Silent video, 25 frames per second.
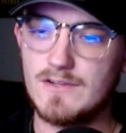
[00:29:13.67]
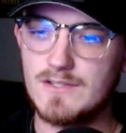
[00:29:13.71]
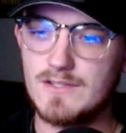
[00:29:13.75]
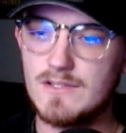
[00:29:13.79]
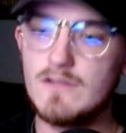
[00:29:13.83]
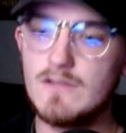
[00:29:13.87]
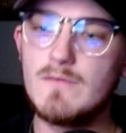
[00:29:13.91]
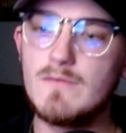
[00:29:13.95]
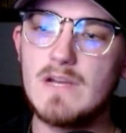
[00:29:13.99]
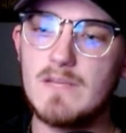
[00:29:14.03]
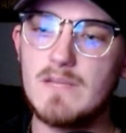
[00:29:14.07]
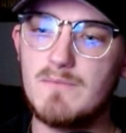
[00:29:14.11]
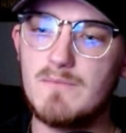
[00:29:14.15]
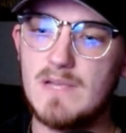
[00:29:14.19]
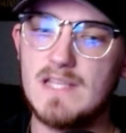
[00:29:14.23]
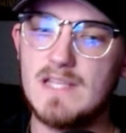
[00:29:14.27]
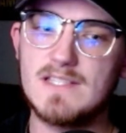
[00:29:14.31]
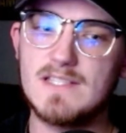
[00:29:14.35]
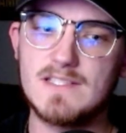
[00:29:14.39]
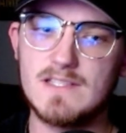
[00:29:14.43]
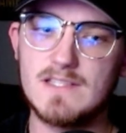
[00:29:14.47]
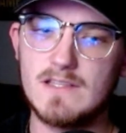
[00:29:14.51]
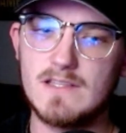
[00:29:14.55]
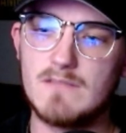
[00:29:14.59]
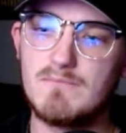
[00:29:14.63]
Too many
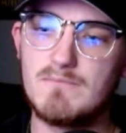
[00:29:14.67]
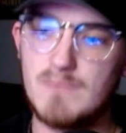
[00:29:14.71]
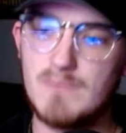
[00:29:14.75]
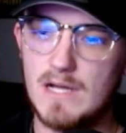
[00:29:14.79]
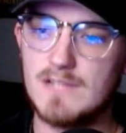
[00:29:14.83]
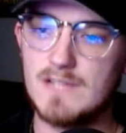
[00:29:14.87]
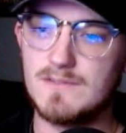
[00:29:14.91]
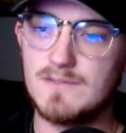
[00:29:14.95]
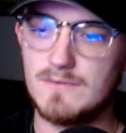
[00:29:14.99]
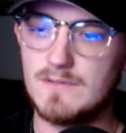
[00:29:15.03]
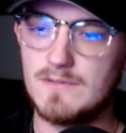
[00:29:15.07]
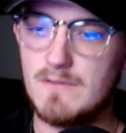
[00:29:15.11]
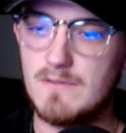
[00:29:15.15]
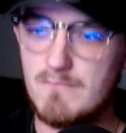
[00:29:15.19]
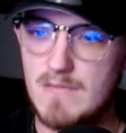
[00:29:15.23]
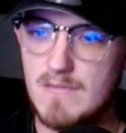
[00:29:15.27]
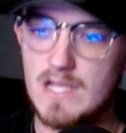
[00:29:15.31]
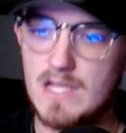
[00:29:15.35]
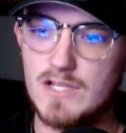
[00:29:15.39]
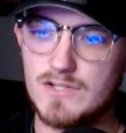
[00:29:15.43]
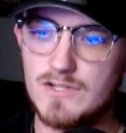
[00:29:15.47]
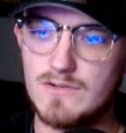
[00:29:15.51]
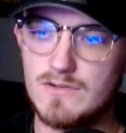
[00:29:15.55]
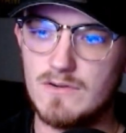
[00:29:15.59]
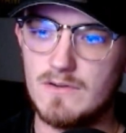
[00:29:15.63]
pieces in the puzzle to make
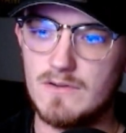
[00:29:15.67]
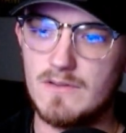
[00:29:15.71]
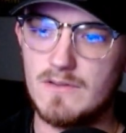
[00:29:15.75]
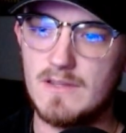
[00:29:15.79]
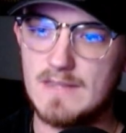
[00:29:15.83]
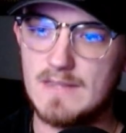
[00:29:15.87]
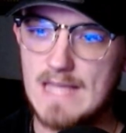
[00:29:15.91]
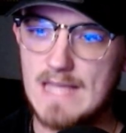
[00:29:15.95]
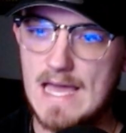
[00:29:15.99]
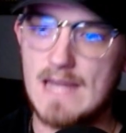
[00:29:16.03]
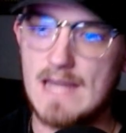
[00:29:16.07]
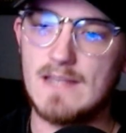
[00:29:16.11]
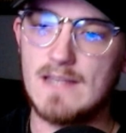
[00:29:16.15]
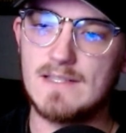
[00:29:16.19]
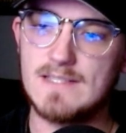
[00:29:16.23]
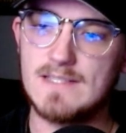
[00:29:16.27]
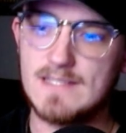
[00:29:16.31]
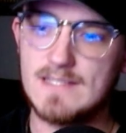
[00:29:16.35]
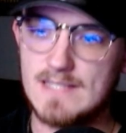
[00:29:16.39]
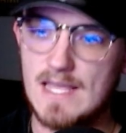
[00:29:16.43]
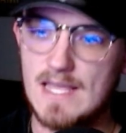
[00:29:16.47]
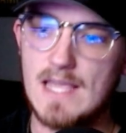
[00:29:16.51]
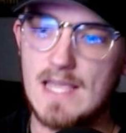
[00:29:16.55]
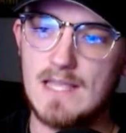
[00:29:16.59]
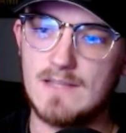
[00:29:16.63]
sure that
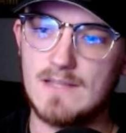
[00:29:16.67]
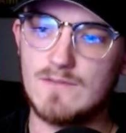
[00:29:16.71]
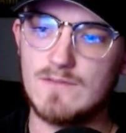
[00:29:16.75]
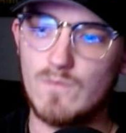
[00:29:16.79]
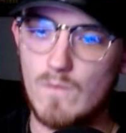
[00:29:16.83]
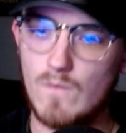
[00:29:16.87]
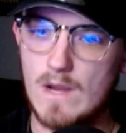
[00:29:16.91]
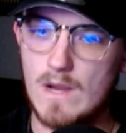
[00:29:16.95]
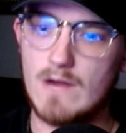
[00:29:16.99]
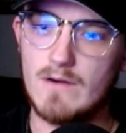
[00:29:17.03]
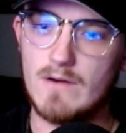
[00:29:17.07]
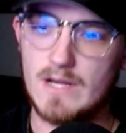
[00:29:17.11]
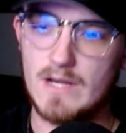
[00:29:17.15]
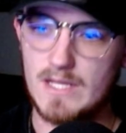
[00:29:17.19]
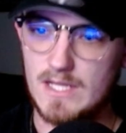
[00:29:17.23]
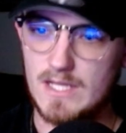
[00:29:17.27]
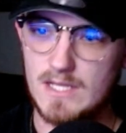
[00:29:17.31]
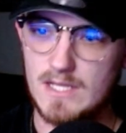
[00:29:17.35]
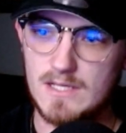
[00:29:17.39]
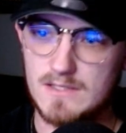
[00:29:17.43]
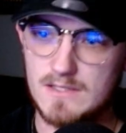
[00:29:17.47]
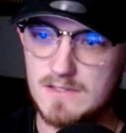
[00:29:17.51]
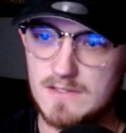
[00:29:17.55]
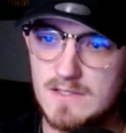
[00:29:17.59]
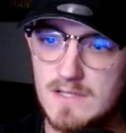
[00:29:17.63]
stays where it is.